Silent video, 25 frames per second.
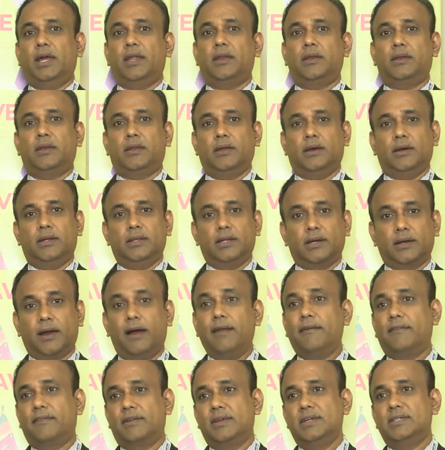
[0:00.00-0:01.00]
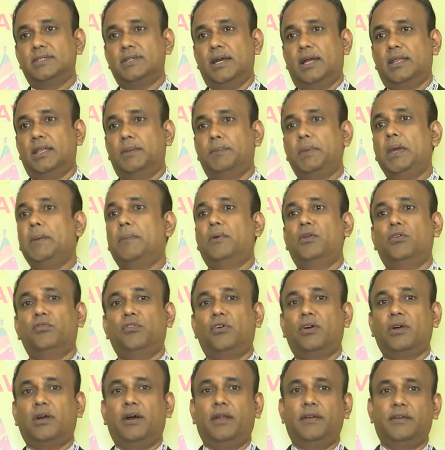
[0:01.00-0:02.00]
that the countries and the people of
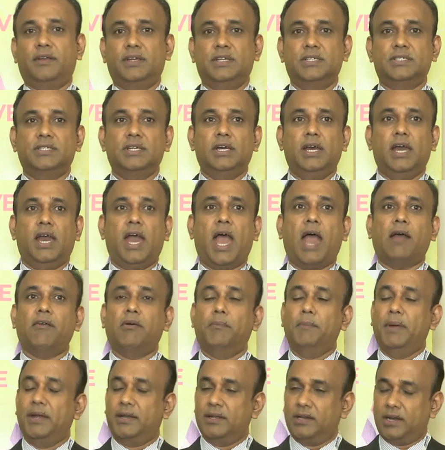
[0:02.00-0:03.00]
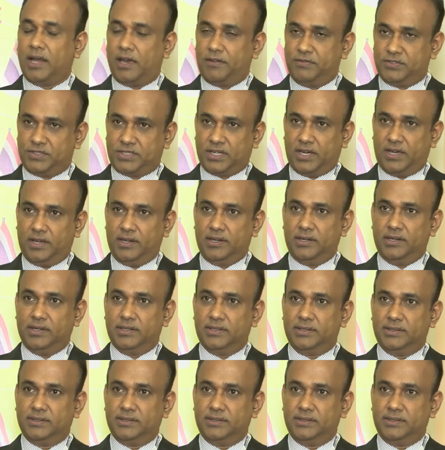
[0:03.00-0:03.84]
our countries have a better lifestyle.